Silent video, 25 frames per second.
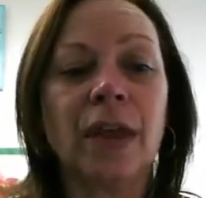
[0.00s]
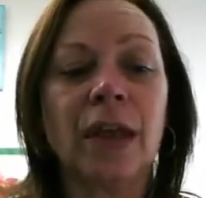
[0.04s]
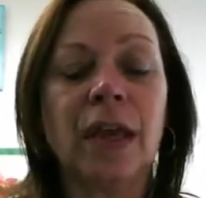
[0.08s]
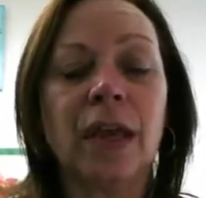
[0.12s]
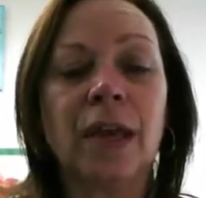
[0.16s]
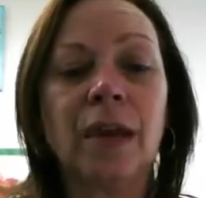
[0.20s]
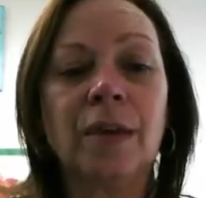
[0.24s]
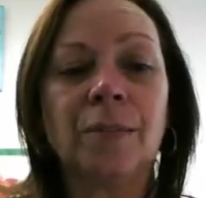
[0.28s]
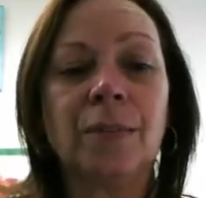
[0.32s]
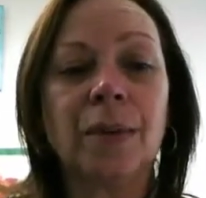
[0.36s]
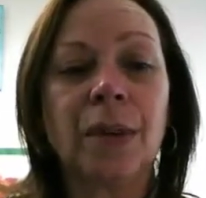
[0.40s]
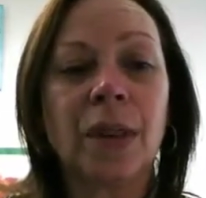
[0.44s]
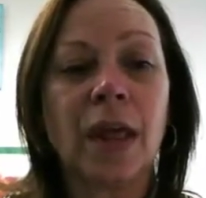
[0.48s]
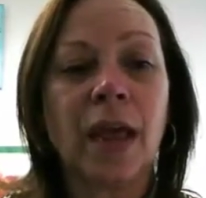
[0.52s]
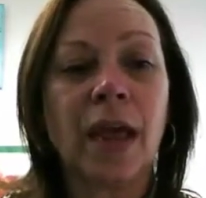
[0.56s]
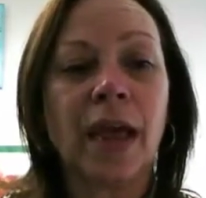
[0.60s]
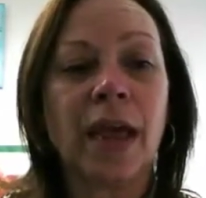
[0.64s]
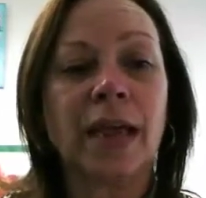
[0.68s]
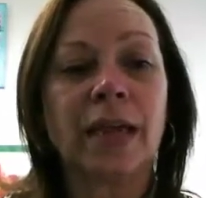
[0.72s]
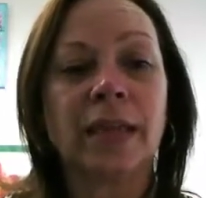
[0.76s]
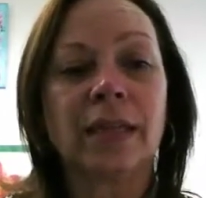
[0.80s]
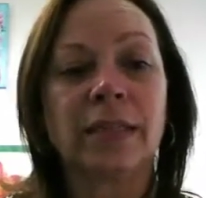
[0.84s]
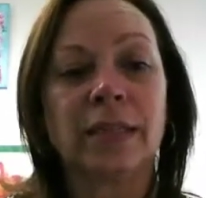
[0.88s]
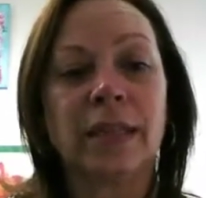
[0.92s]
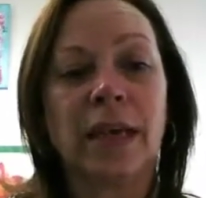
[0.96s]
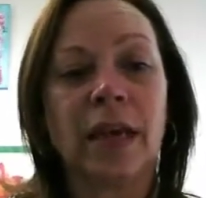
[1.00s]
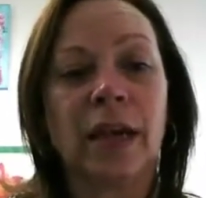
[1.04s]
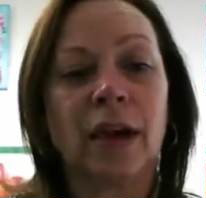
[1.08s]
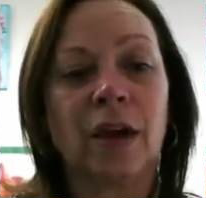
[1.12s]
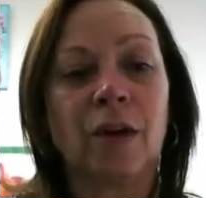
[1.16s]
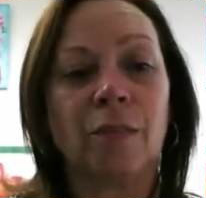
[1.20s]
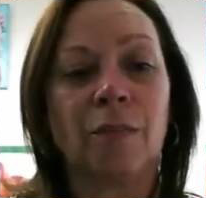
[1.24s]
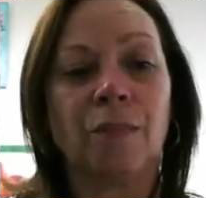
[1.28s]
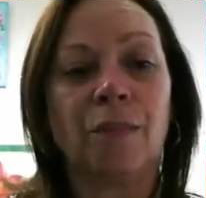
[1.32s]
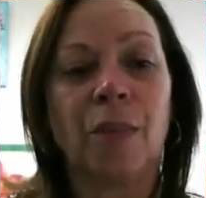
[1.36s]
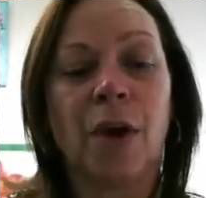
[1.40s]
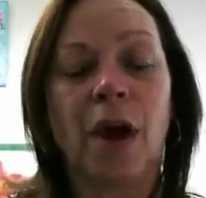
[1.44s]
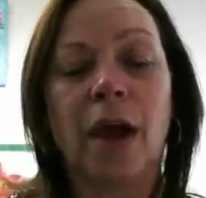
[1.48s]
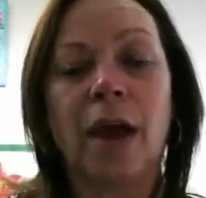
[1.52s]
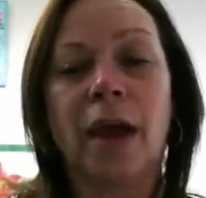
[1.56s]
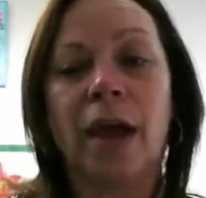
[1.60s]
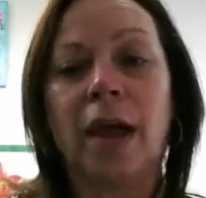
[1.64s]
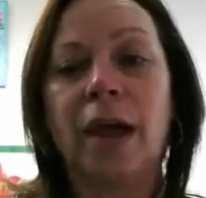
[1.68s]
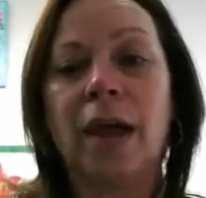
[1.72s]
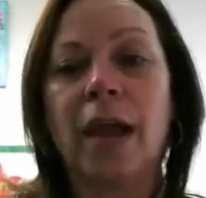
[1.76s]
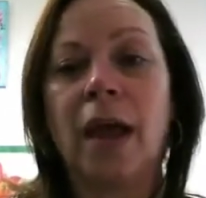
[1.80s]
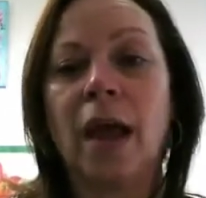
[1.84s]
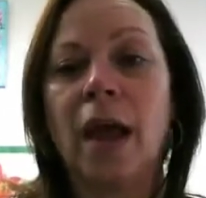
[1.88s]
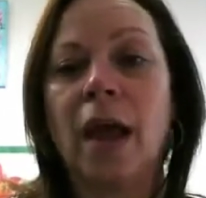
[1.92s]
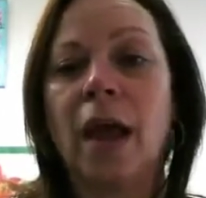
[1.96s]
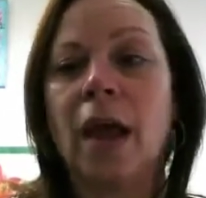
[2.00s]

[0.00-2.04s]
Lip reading: in place a